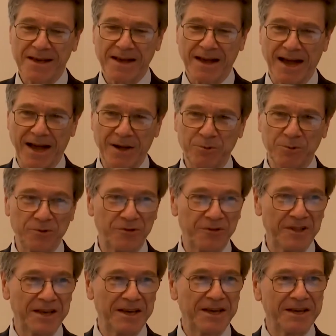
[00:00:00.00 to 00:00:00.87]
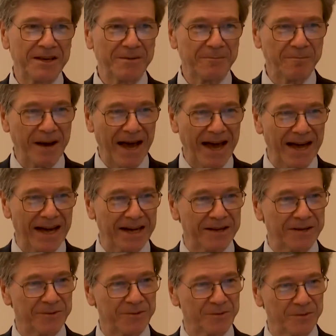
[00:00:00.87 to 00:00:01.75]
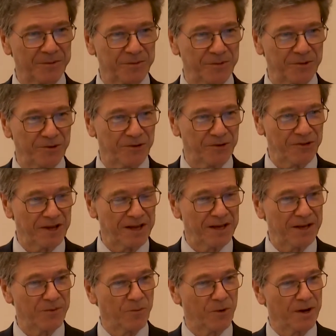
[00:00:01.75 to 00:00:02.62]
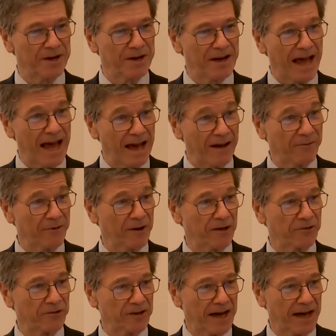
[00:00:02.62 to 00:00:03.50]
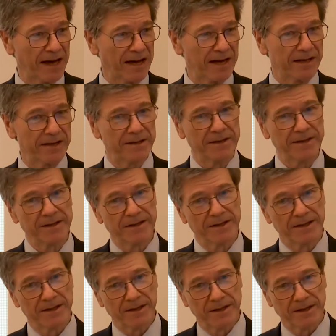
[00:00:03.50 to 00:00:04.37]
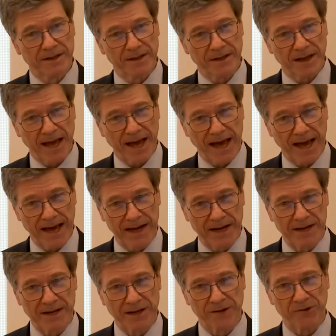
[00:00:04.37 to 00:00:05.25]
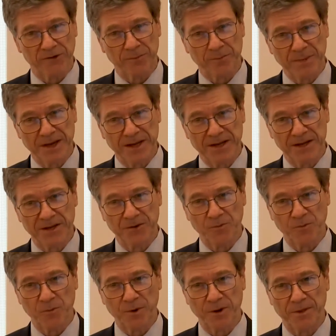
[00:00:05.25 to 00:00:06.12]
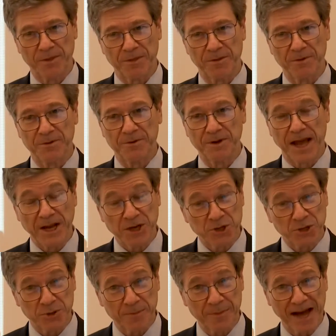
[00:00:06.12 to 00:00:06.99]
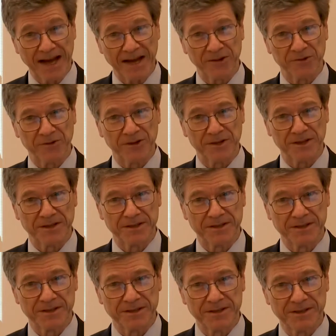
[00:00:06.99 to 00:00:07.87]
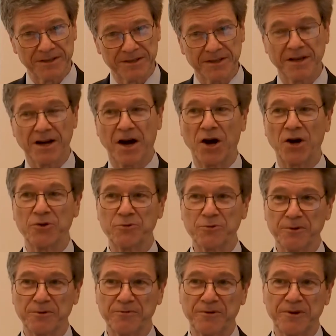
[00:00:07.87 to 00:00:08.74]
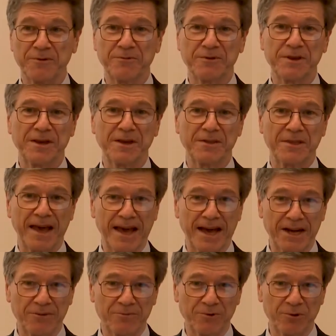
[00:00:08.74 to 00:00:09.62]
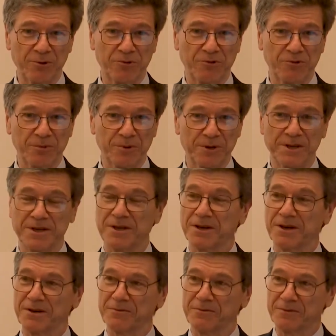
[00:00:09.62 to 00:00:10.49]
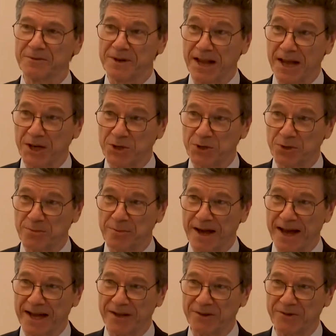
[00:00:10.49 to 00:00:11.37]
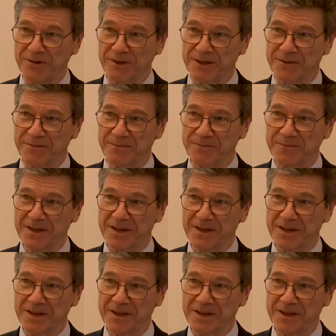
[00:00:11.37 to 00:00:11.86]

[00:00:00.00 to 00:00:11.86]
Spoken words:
I was thinking back to see when FSI had its meeting with Nature magazine, 150th anniversary of Nature magazine.